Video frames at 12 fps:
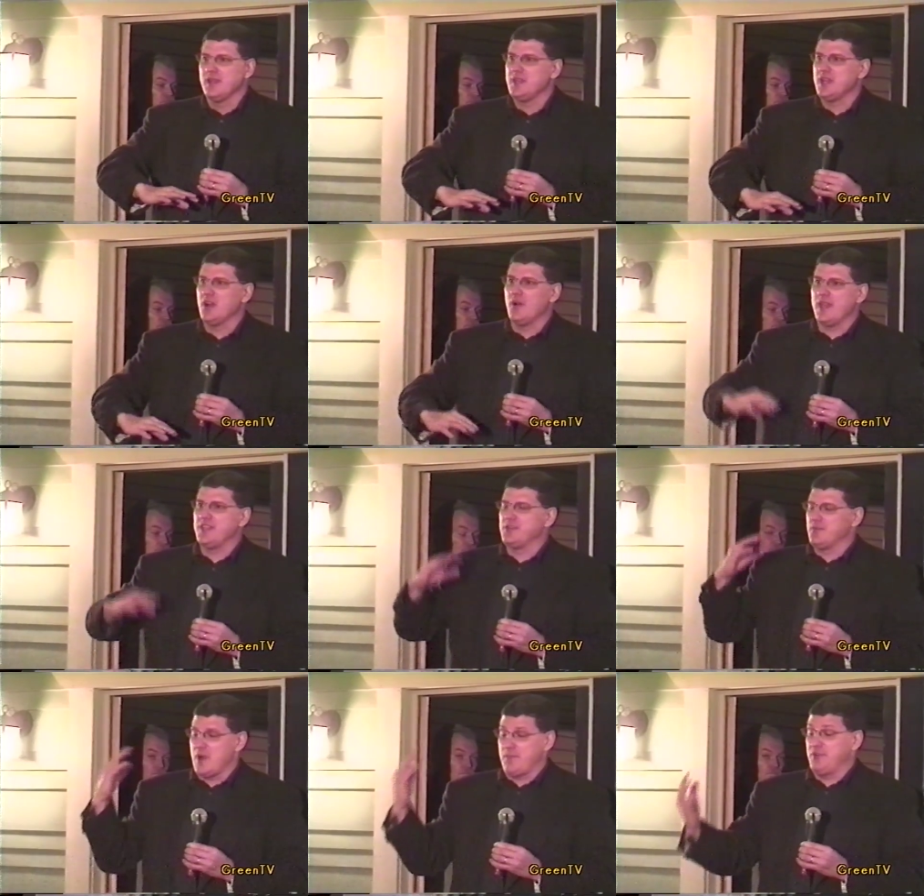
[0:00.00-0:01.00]
you know,
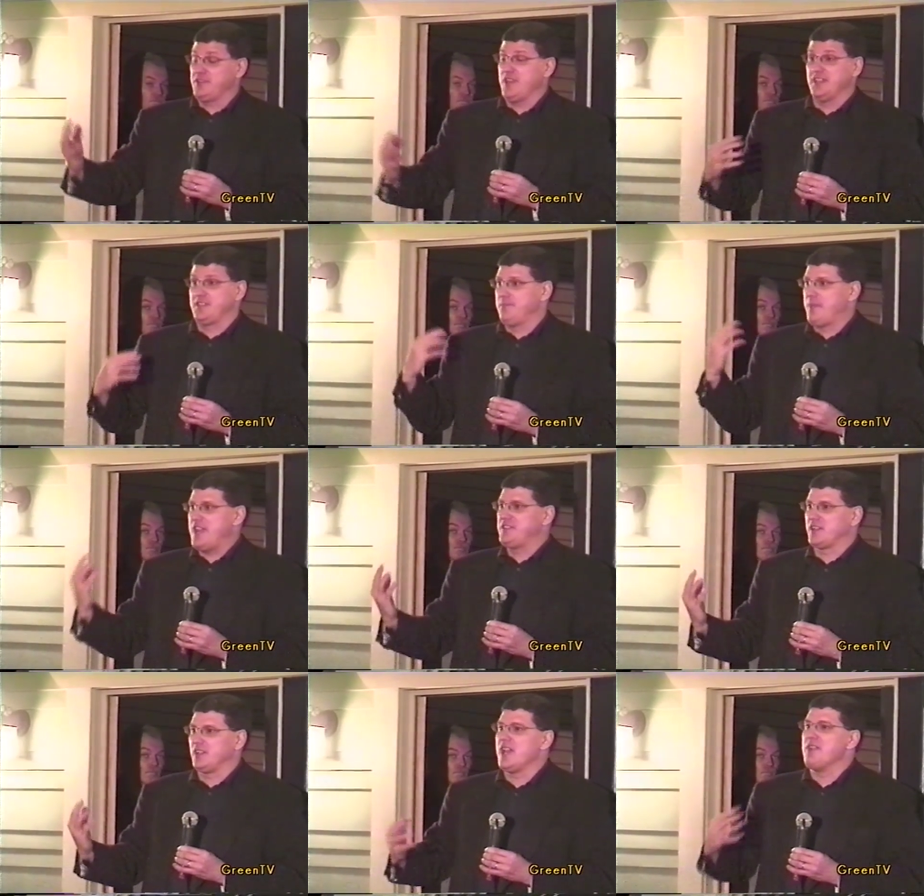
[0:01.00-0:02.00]
is represents
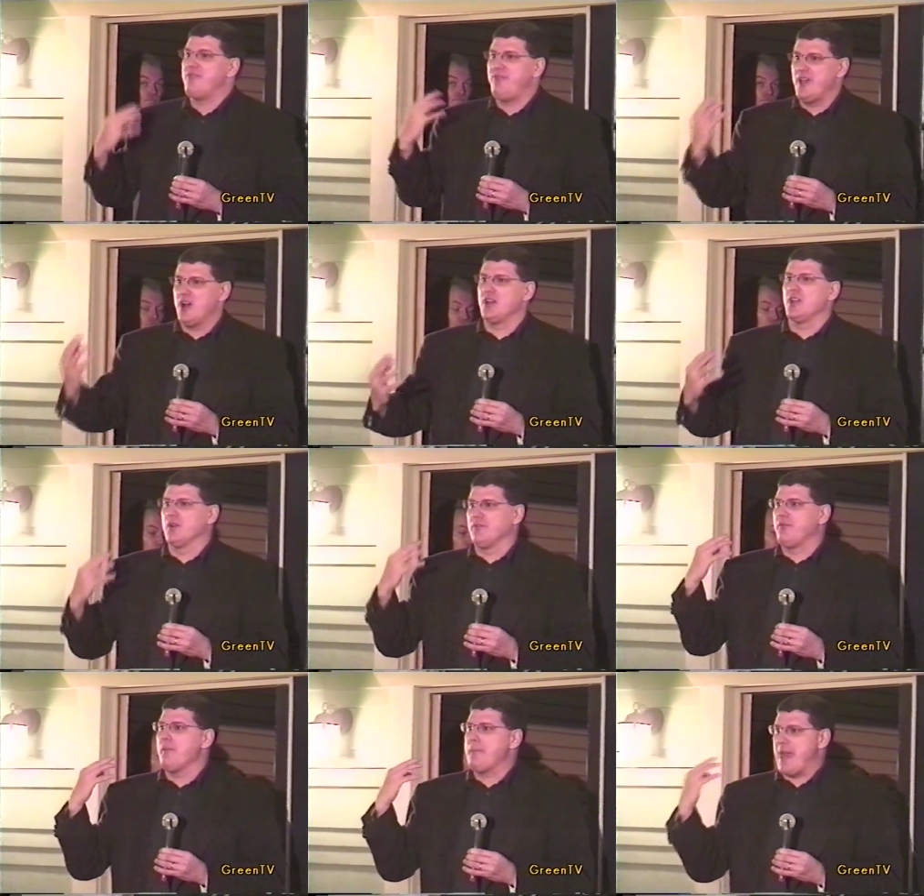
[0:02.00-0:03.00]
basically a failure
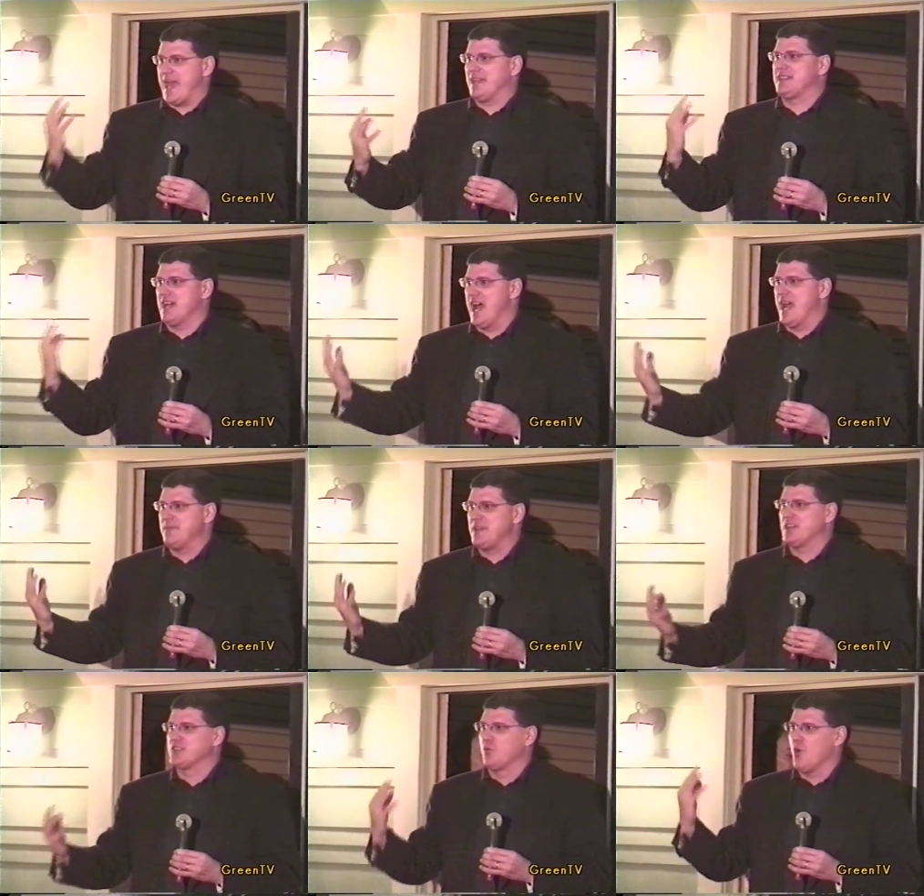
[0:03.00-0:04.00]
of mankind
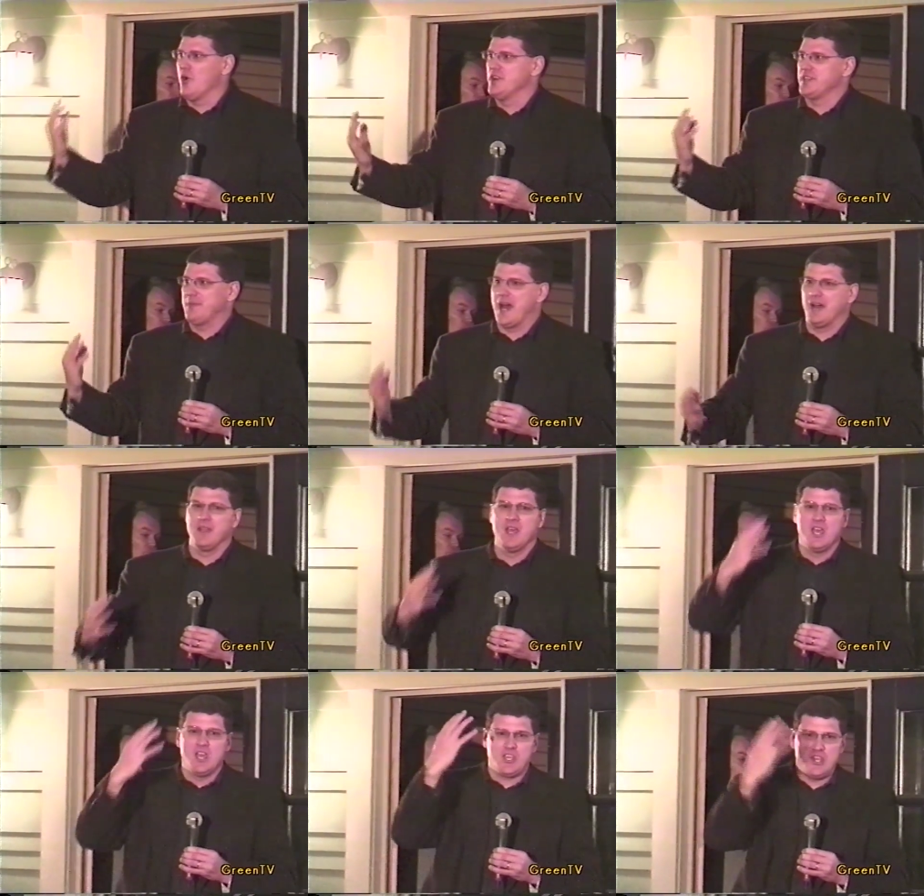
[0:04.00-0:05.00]
because war is about
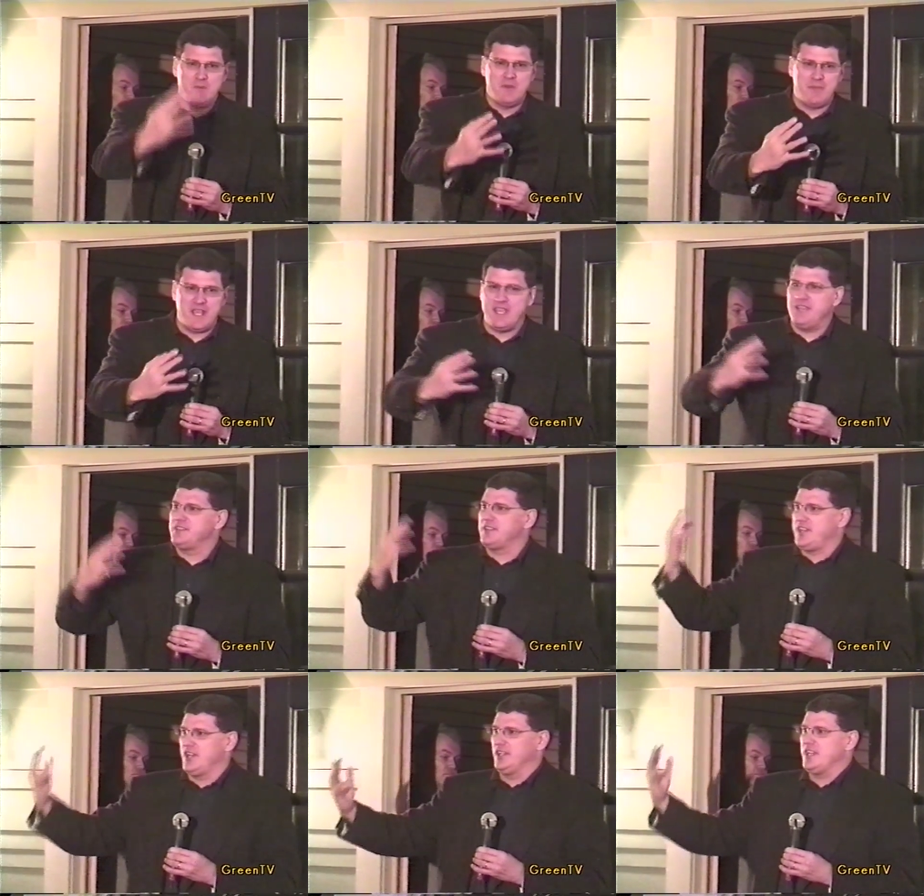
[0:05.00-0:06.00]
human beings
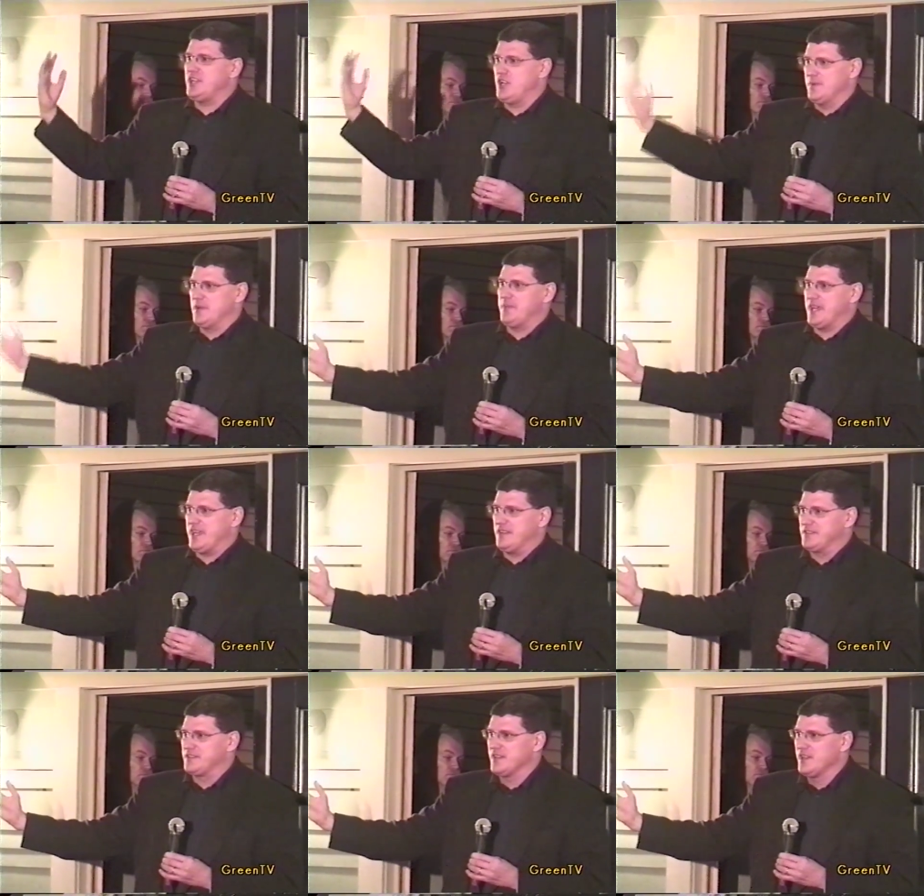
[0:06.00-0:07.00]
killing human
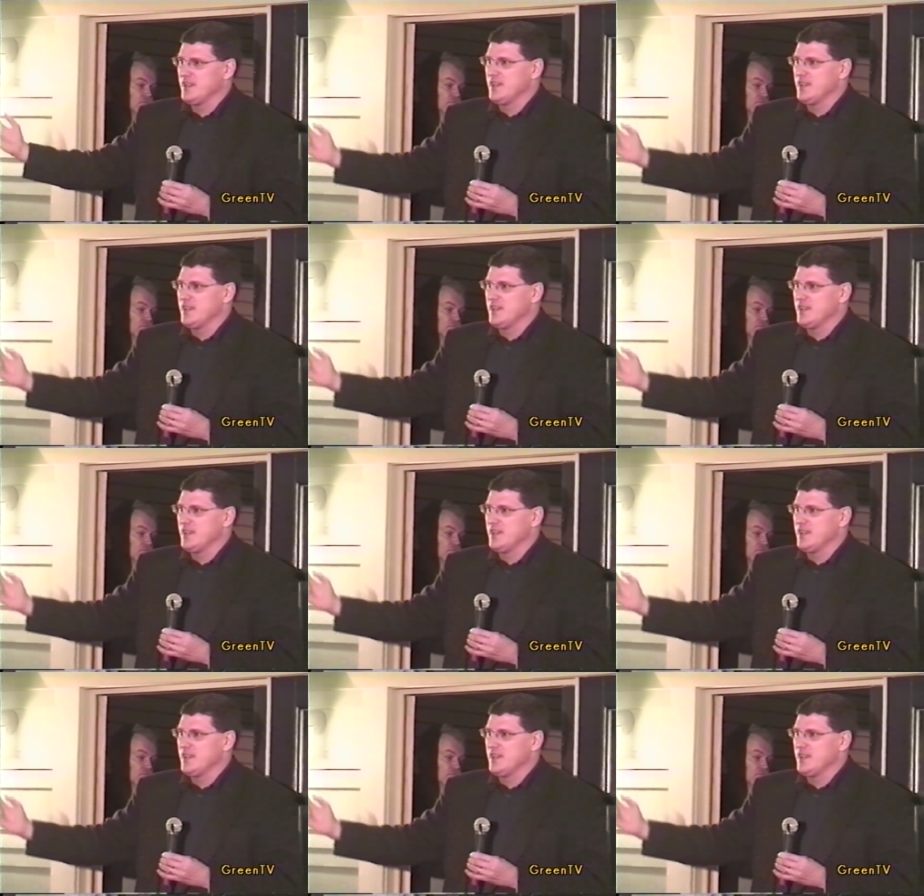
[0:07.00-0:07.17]
beings.